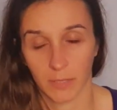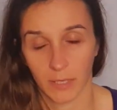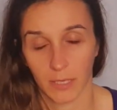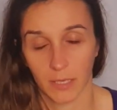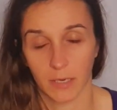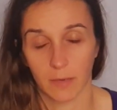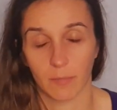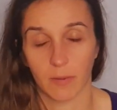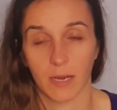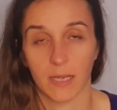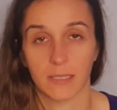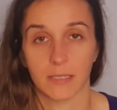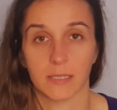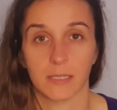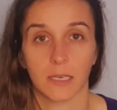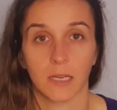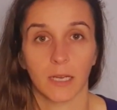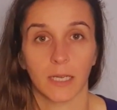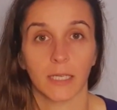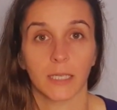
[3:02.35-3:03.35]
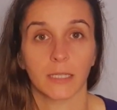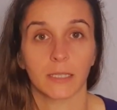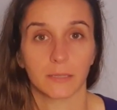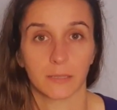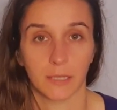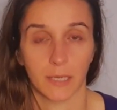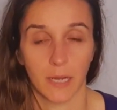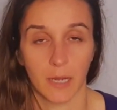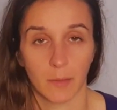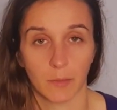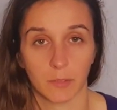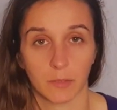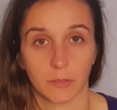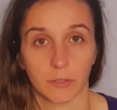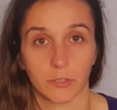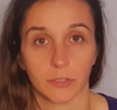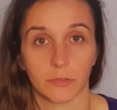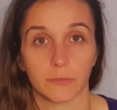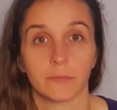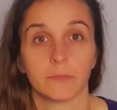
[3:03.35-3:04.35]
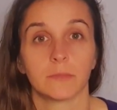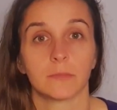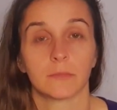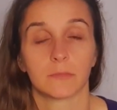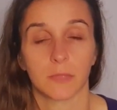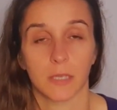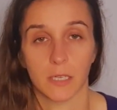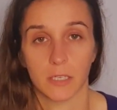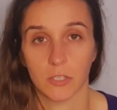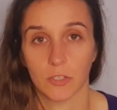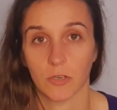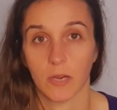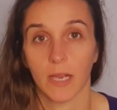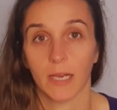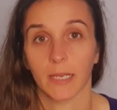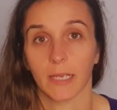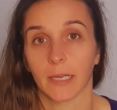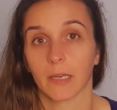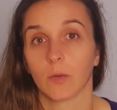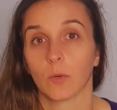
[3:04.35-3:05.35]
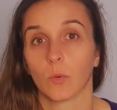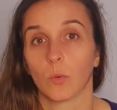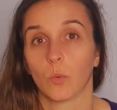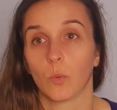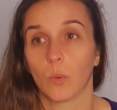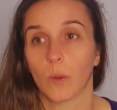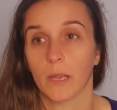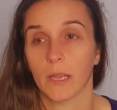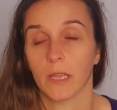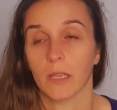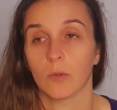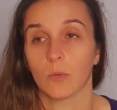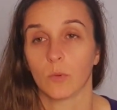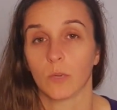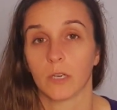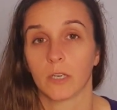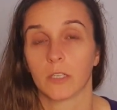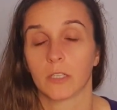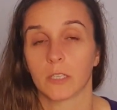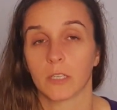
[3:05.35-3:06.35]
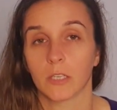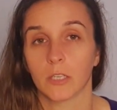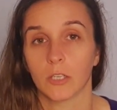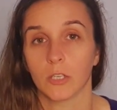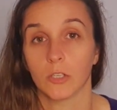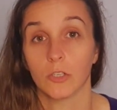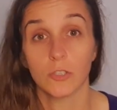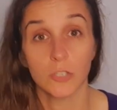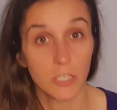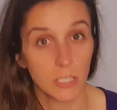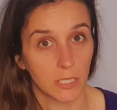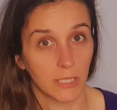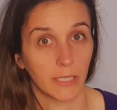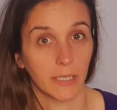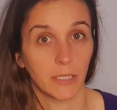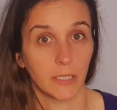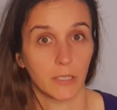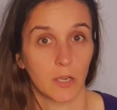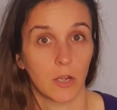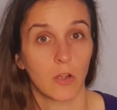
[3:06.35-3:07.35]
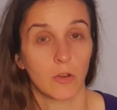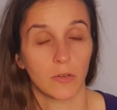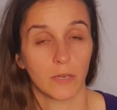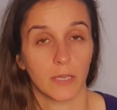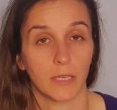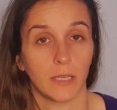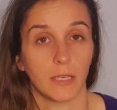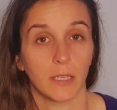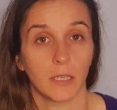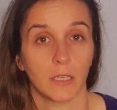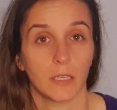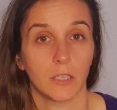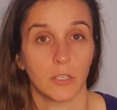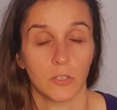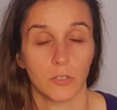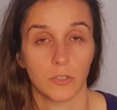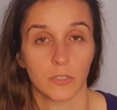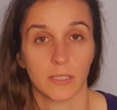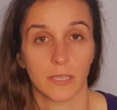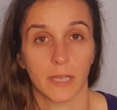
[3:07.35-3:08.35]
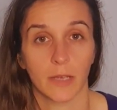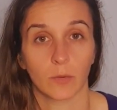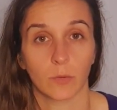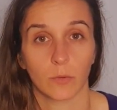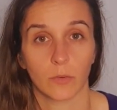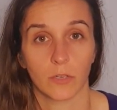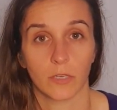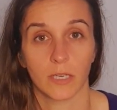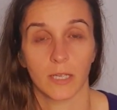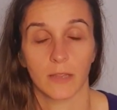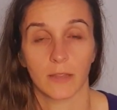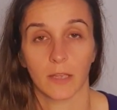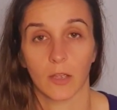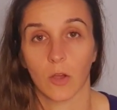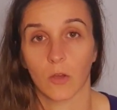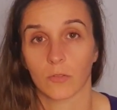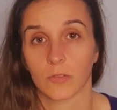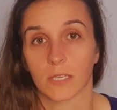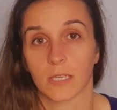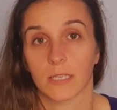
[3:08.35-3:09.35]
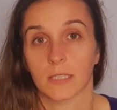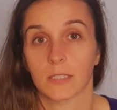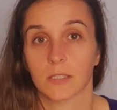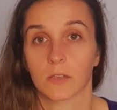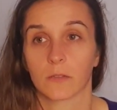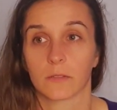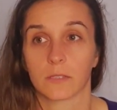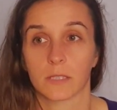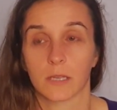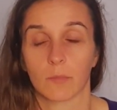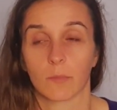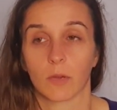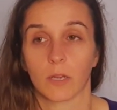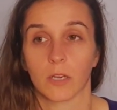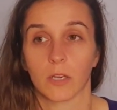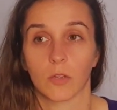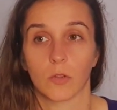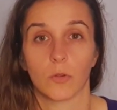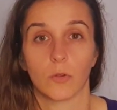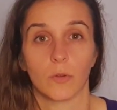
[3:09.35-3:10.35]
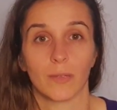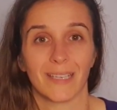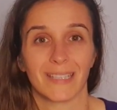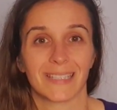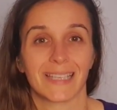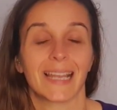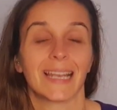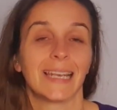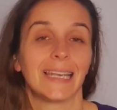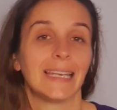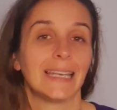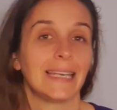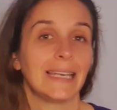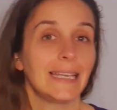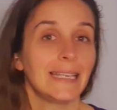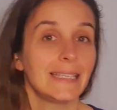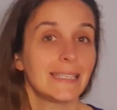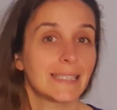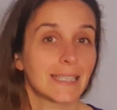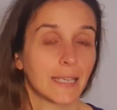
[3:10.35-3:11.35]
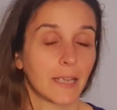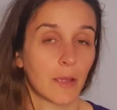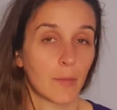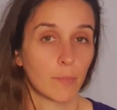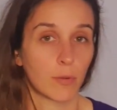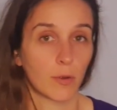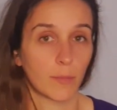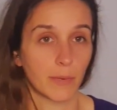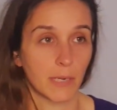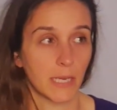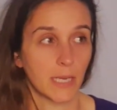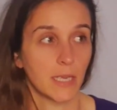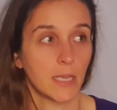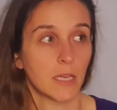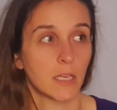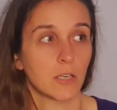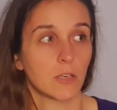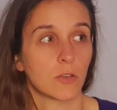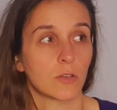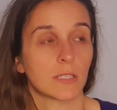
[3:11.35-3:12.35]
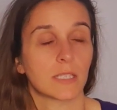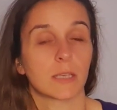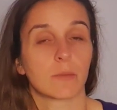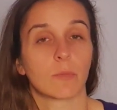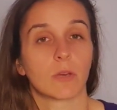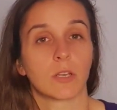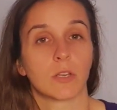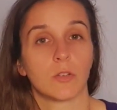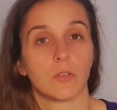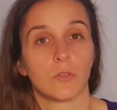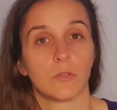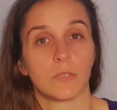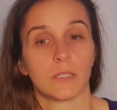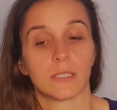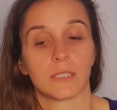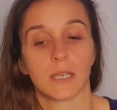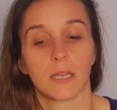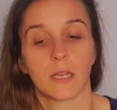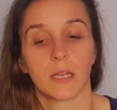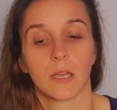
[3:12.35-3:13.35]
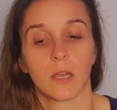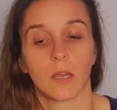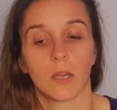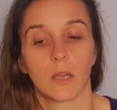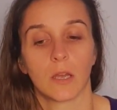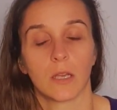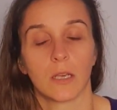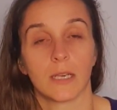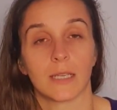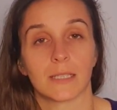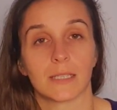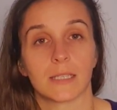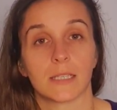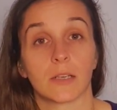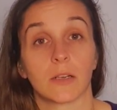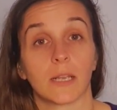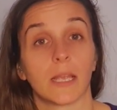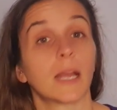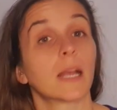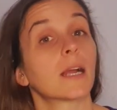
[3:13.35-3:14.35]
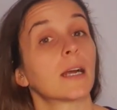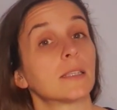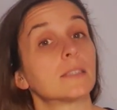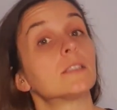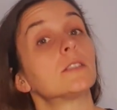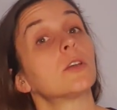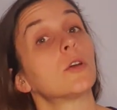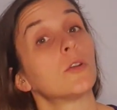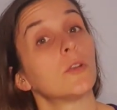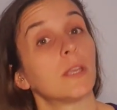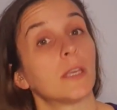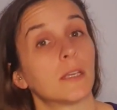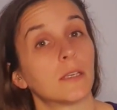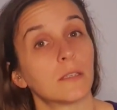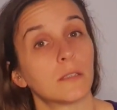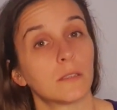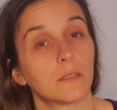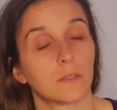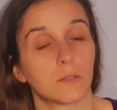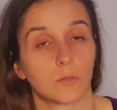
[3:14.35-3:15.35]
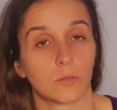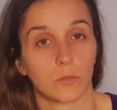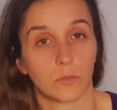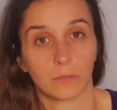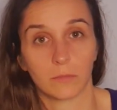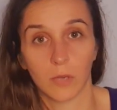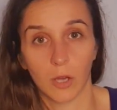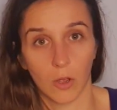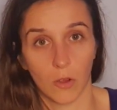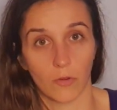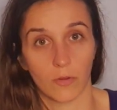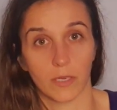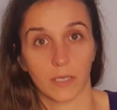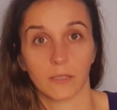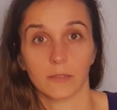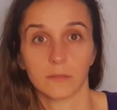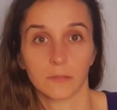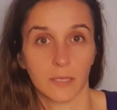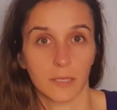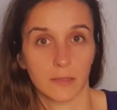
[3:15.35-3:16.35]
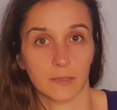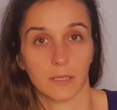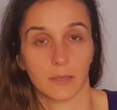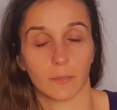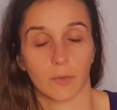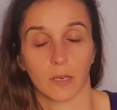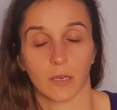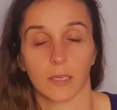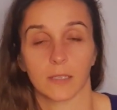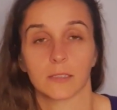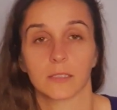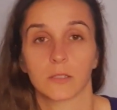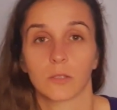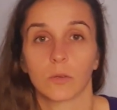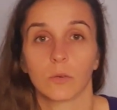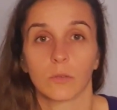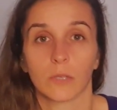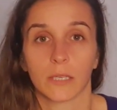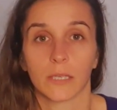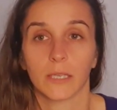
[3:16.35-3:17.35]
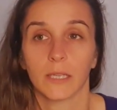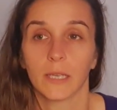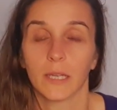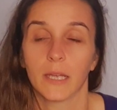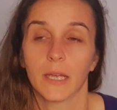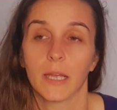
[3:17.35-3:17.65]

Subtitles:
in a place like Oamaru, Australia, we would usually only use that word in the context of someone who is leasing a property, not someone who is necessarily custodian or owner, as they might like to call it.